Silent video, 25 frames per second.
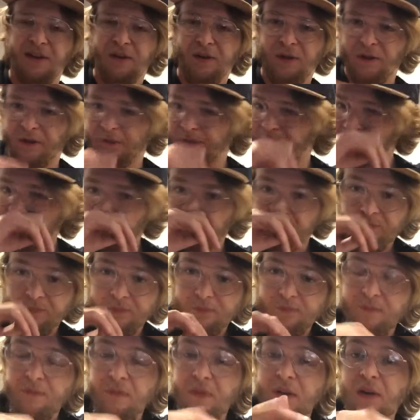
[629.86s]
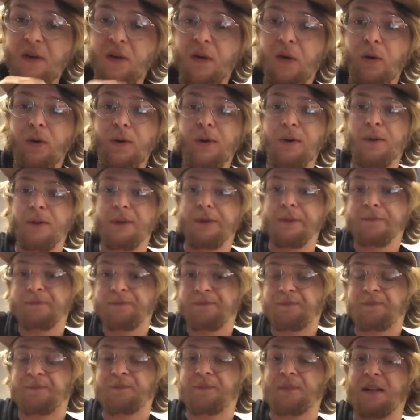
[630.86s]
as your chord,
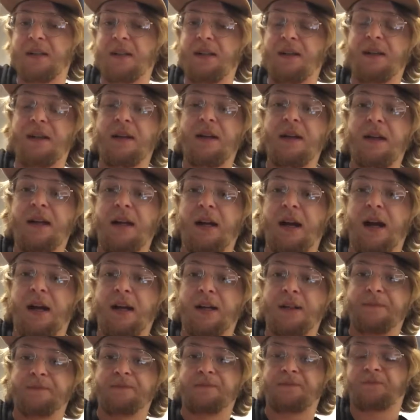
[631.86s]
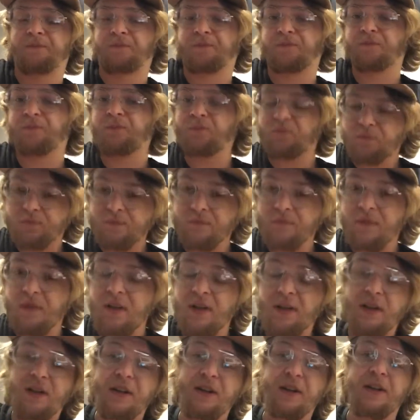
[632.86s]

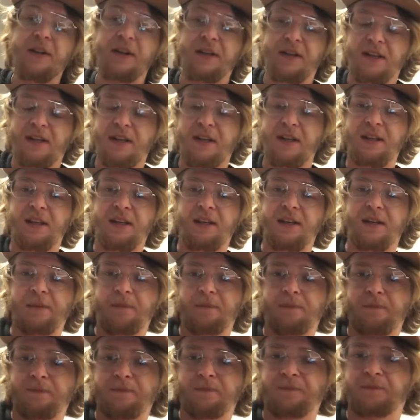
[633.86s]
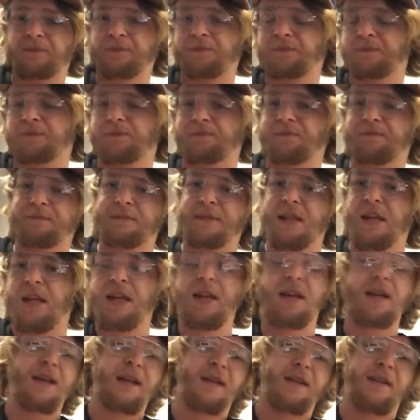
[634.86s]
or your key,
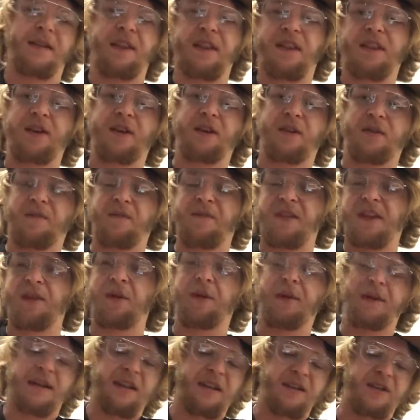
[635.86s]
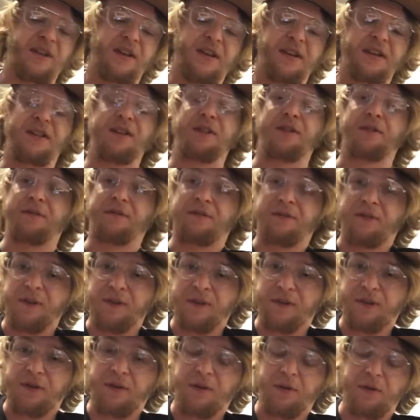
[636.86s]
that the, you know, as long as your
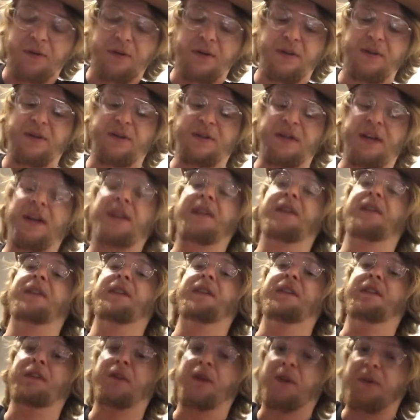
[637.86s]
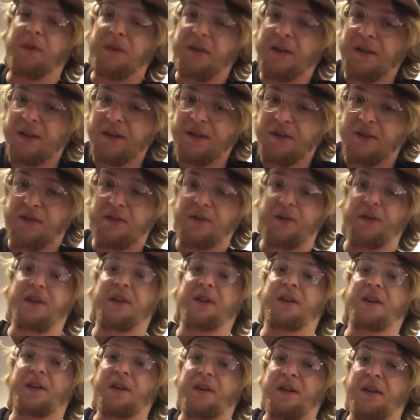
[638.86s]
first chord is on the low E
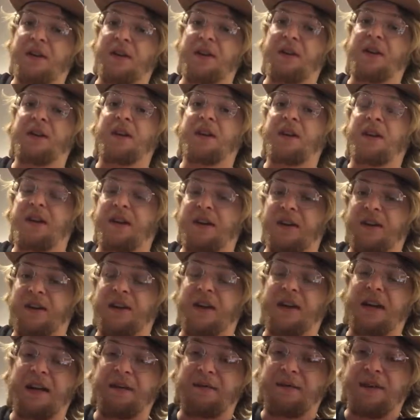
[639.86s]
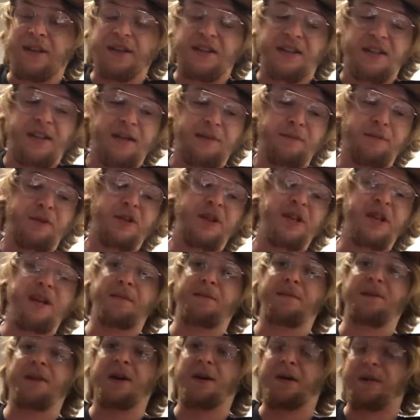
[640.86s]
string, you're gonna have that same
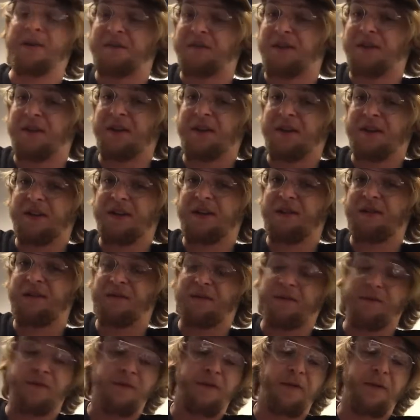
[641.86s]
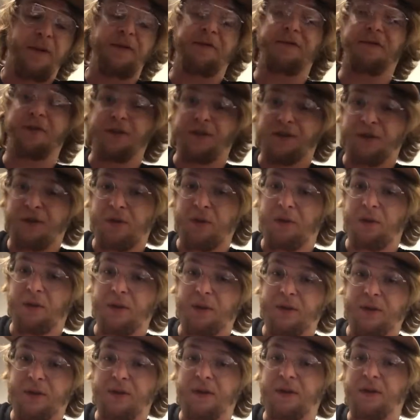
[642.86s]
shape. Now if you're the first
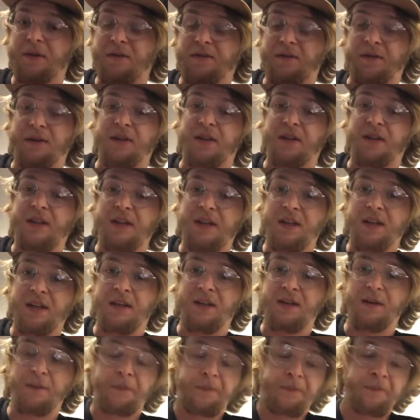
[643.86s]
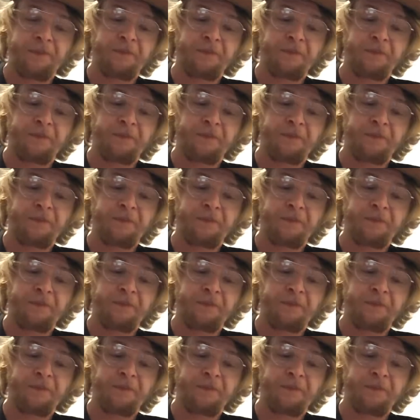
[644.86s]
chord of your key,